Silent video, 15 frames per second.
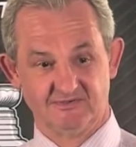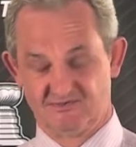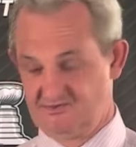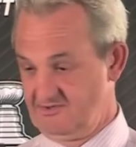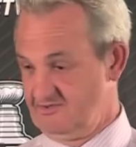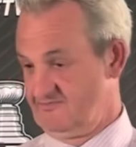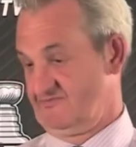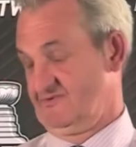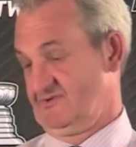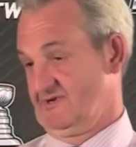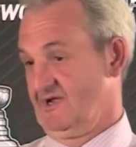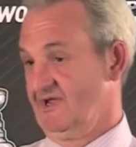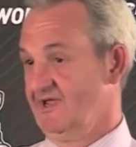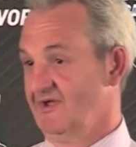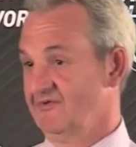So
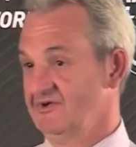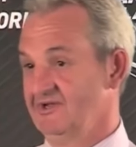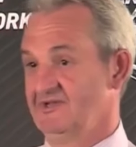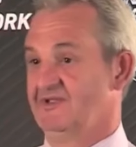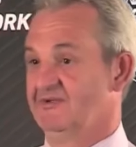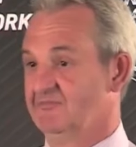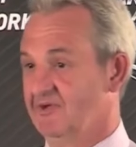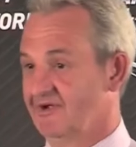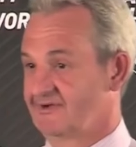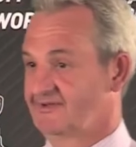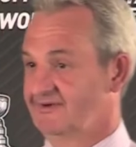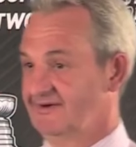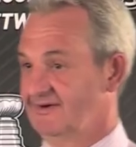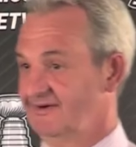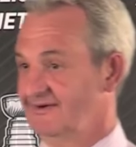I can't wait to get back
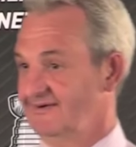there.